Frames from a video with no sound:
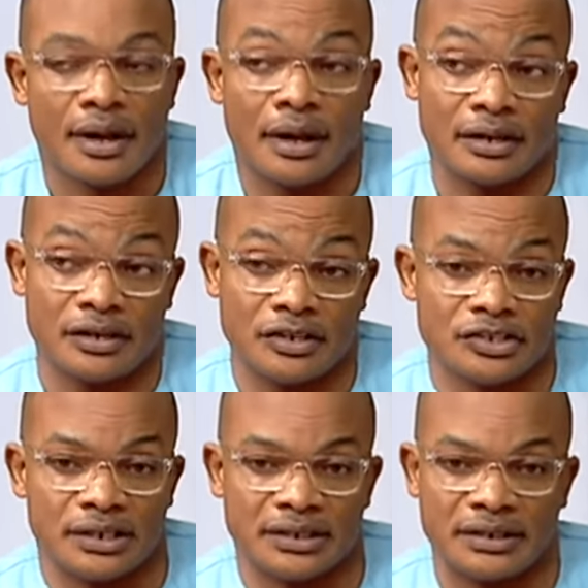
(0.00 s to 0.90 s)
And
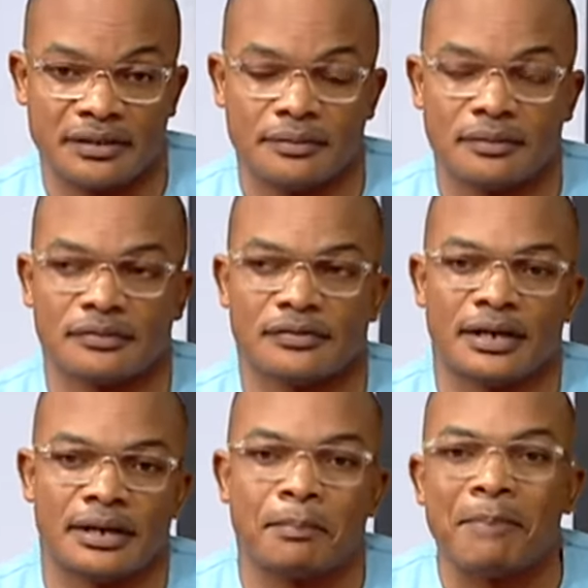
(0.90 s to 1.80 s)
initially he had
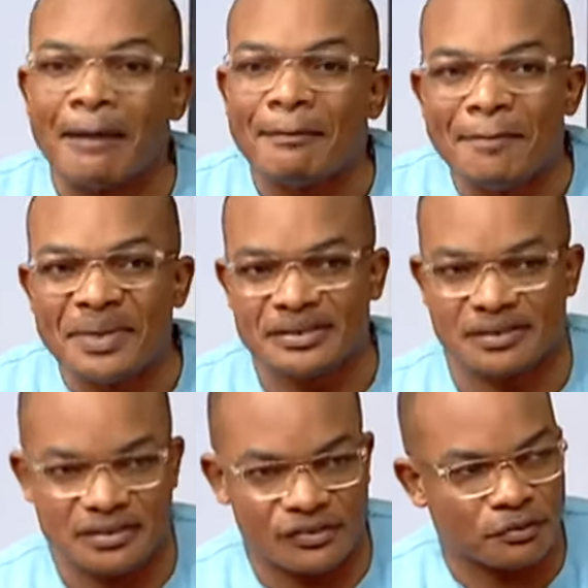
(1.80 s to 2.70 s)
said, permit
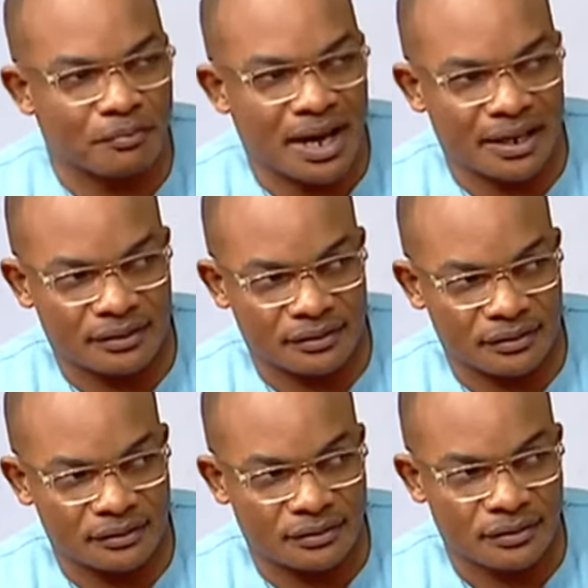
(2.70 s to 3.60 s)
this
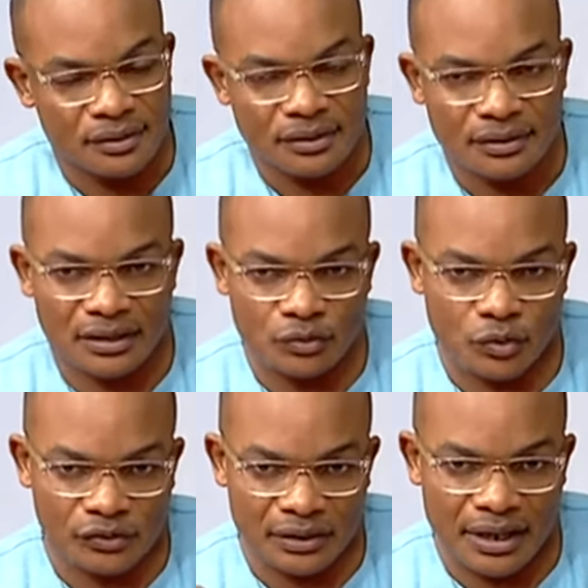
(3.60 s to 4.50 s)
mind that
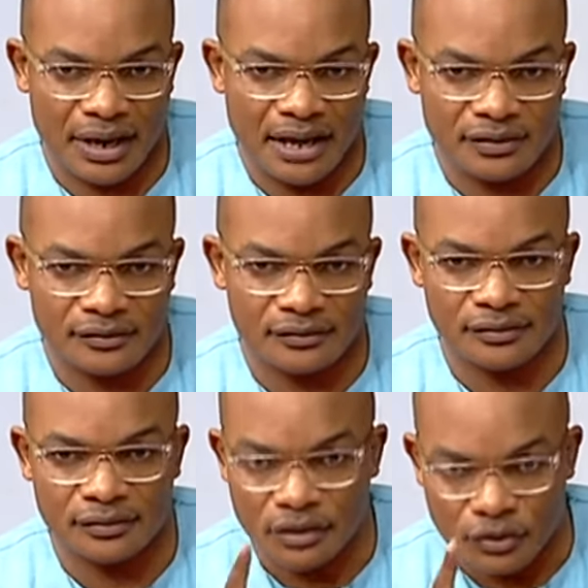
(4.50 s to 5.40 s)
was in
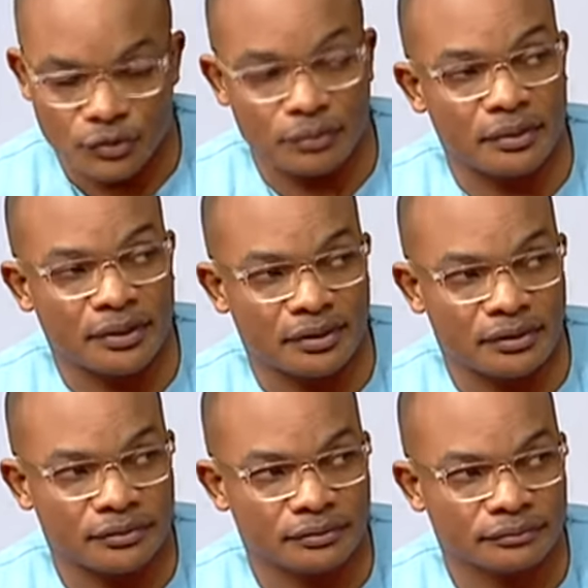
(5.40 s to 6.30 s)
Christ to be in
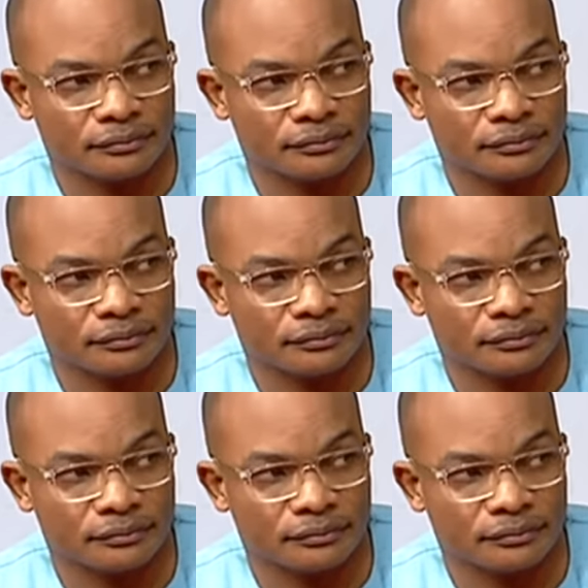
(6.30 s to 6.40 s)
you.